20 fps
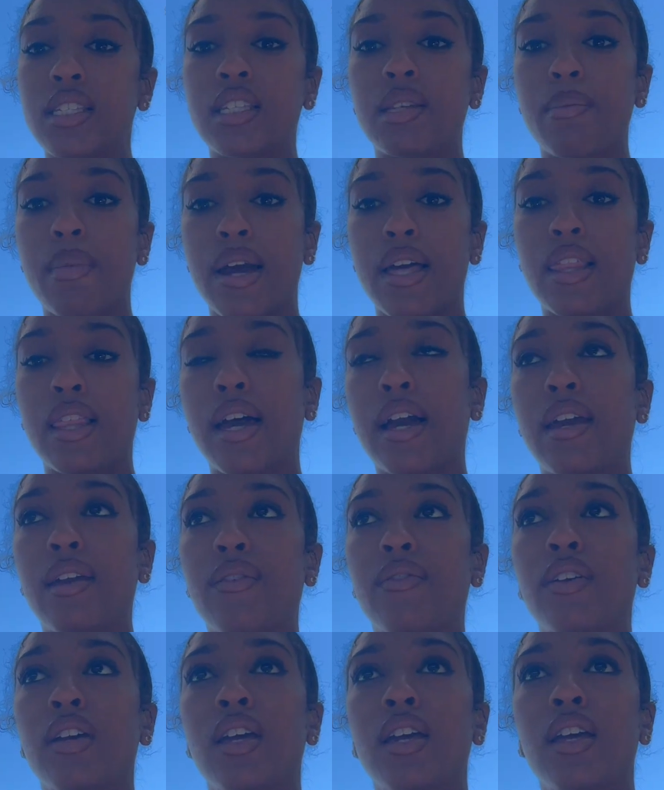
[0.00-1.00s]
to my life
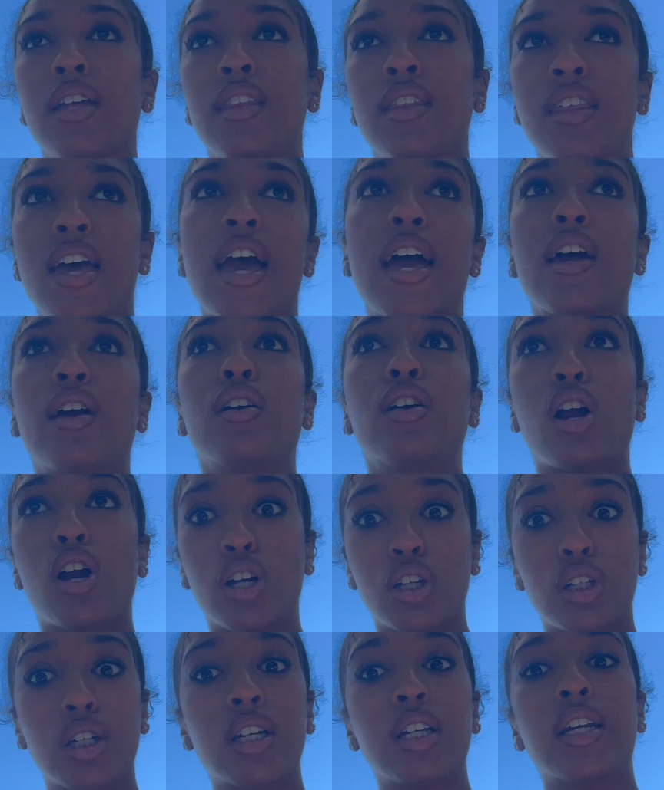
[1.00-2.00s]
that
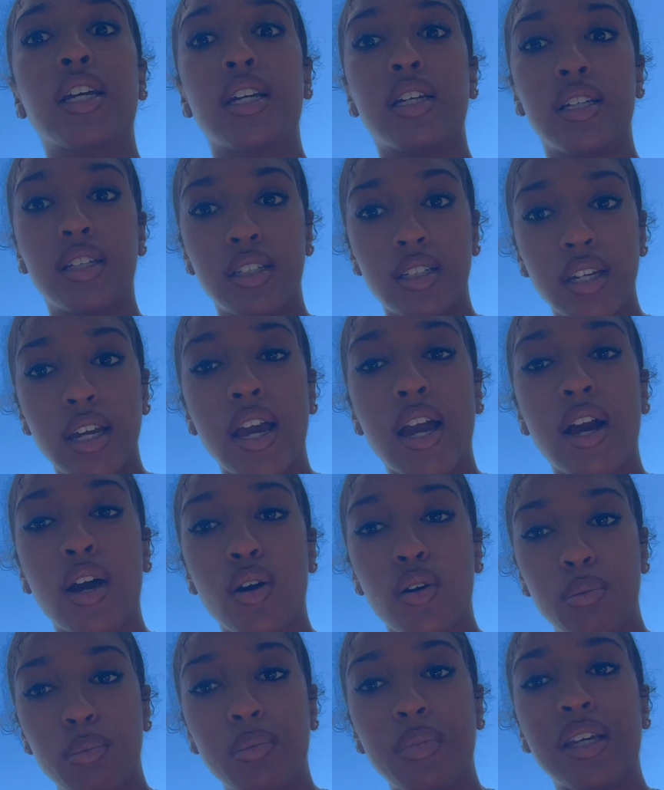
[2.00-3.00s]
are gonna
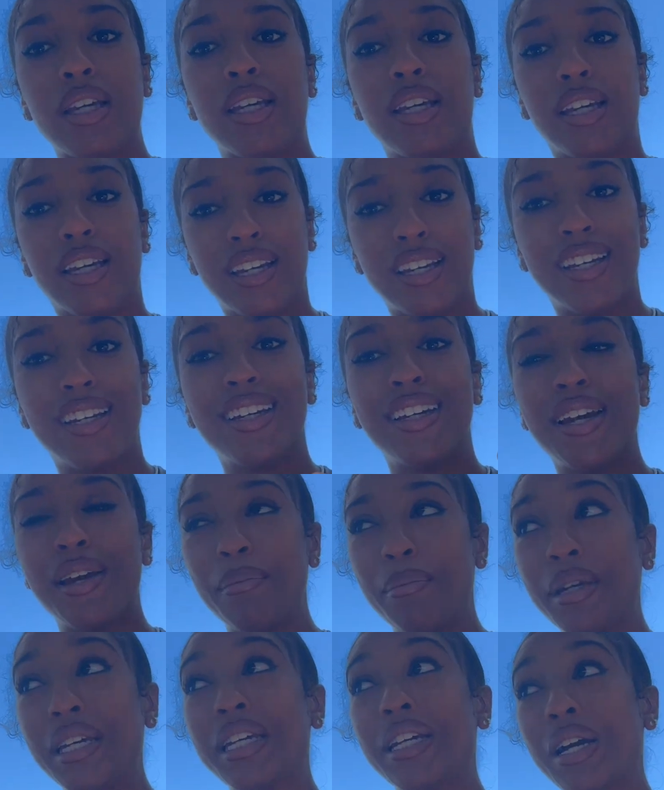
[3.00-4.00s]
help me
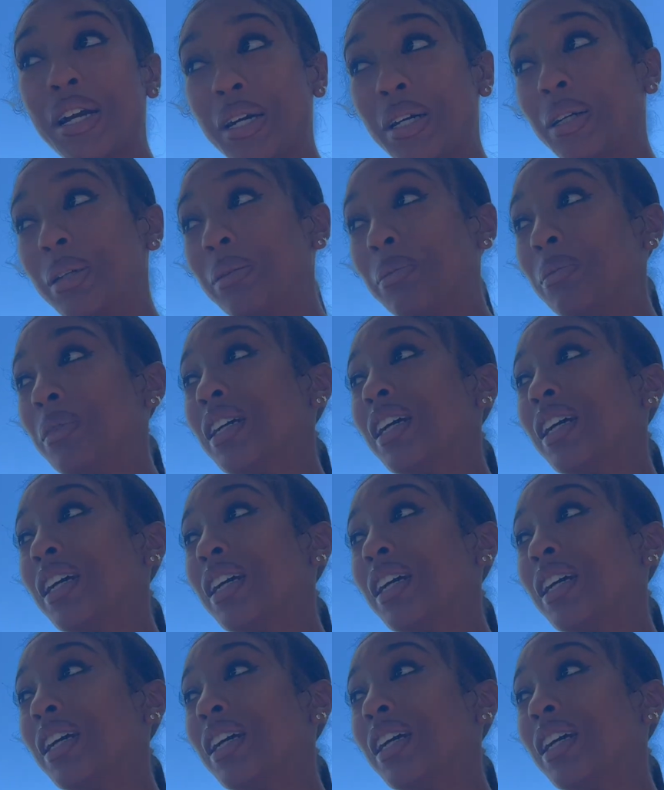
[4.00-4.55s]
become